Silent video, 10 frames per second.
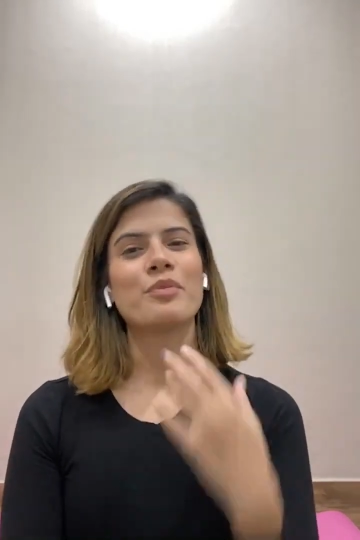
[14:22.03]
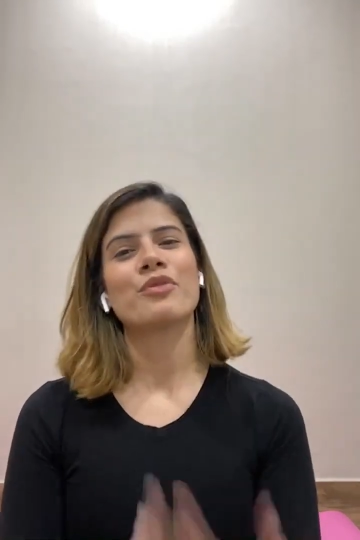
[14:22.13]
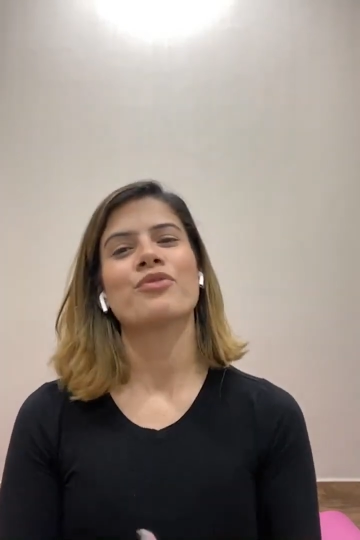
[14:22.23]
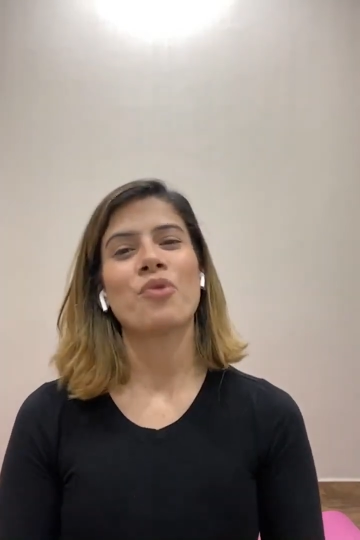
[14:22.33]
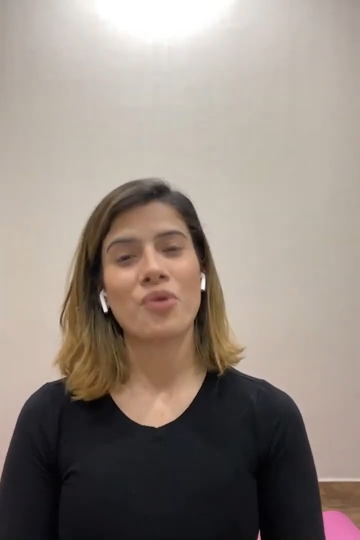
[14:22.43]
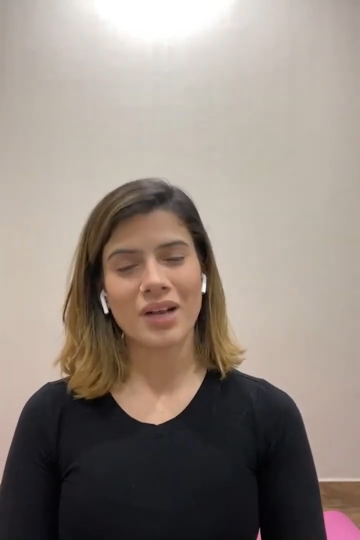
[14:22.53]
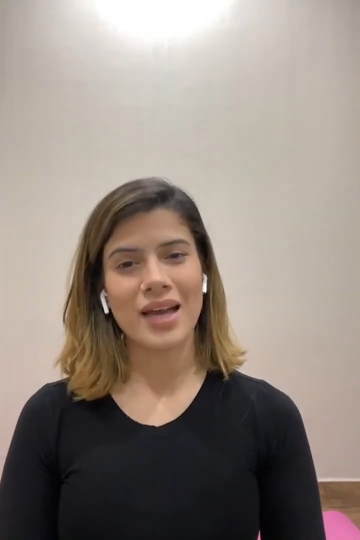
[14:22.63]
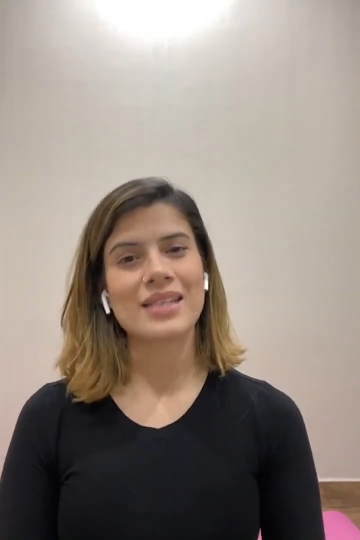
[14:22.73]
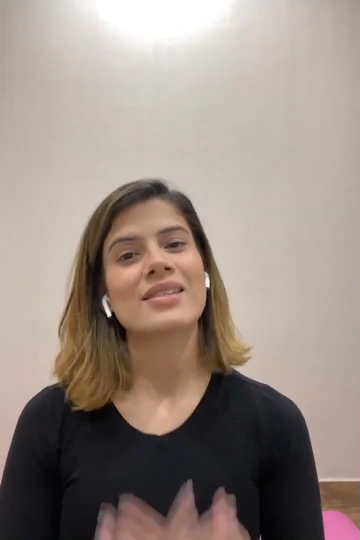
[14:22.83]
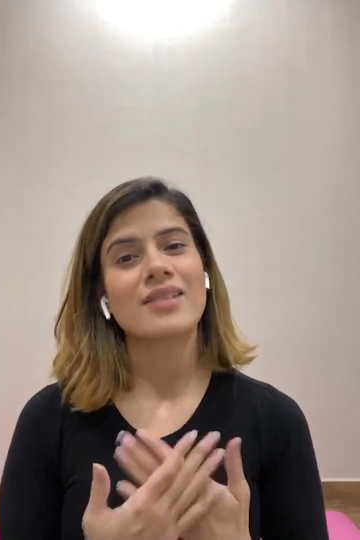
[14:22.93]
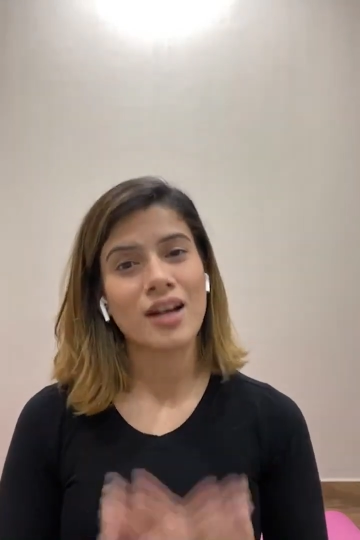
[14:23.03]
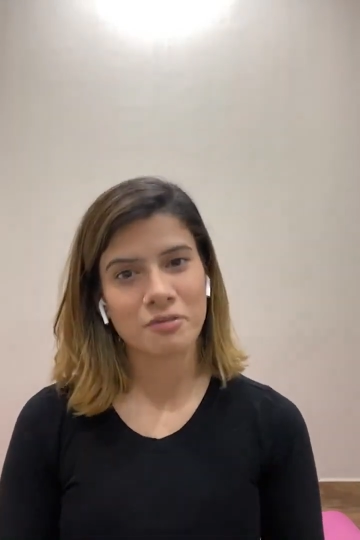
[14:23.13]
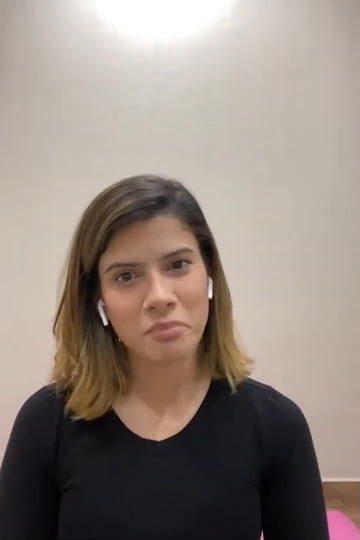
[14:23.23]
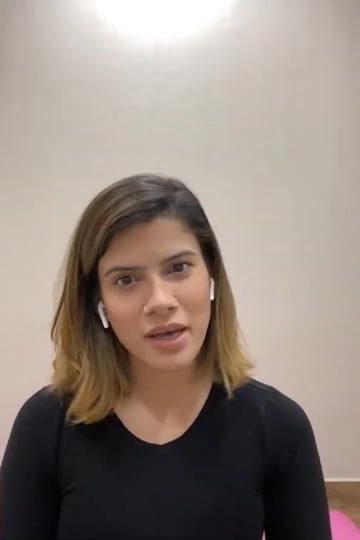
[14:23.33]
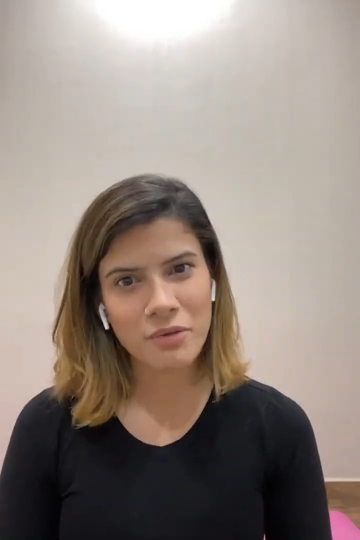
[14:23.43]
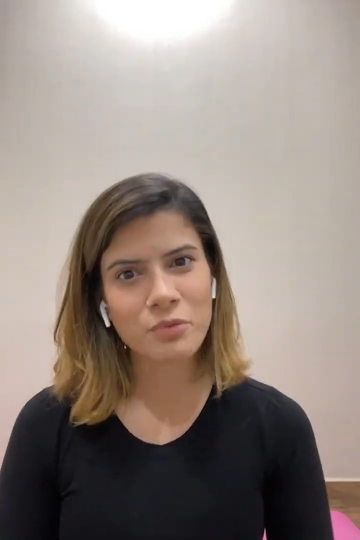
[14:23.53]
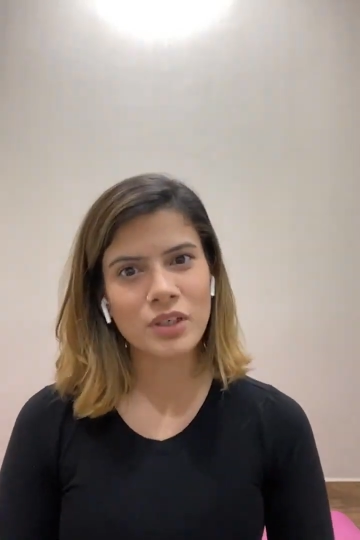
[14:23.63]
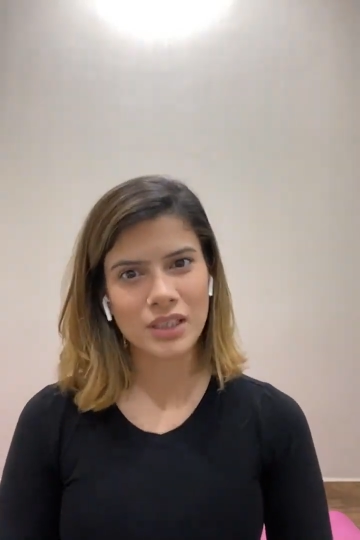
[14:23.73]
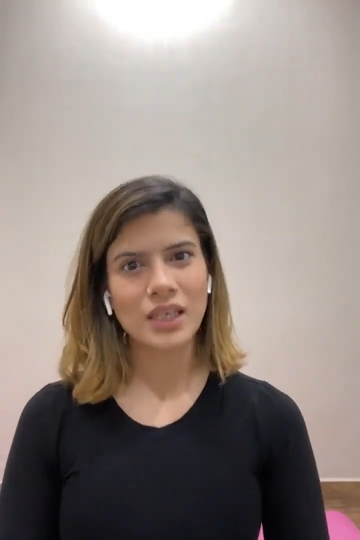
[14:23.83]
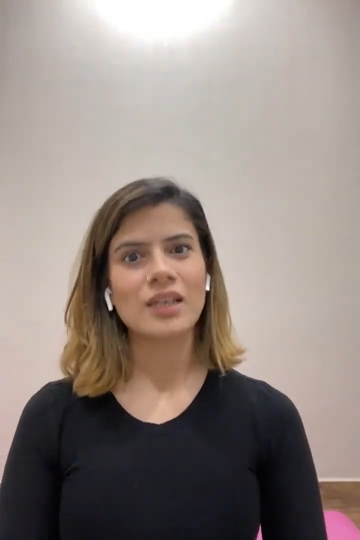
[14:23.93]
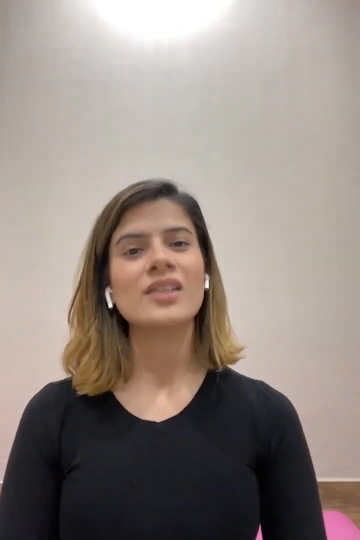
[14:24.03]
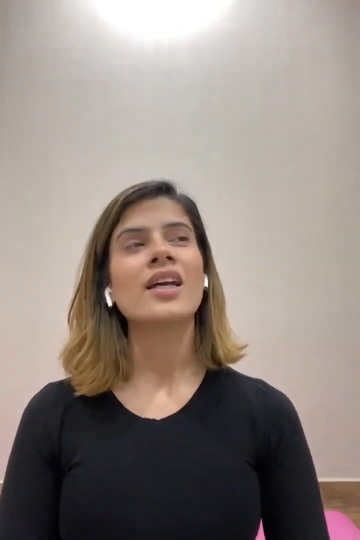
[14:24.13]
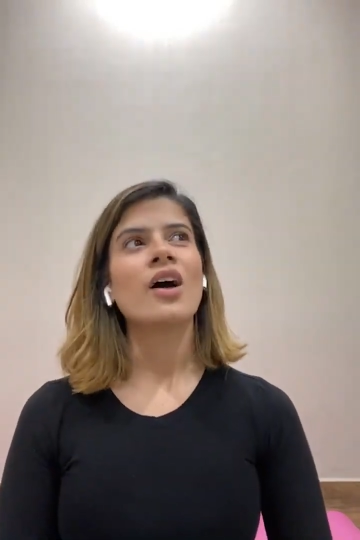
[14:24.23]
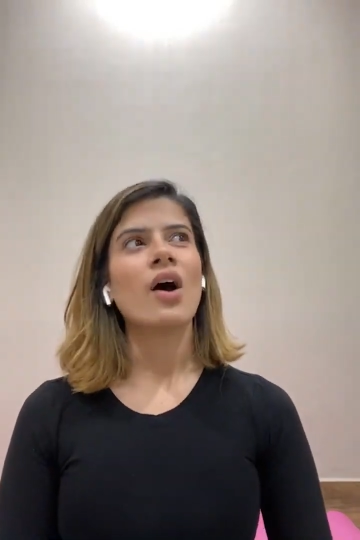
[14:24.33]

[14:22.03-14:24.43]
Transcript: before I start my workout.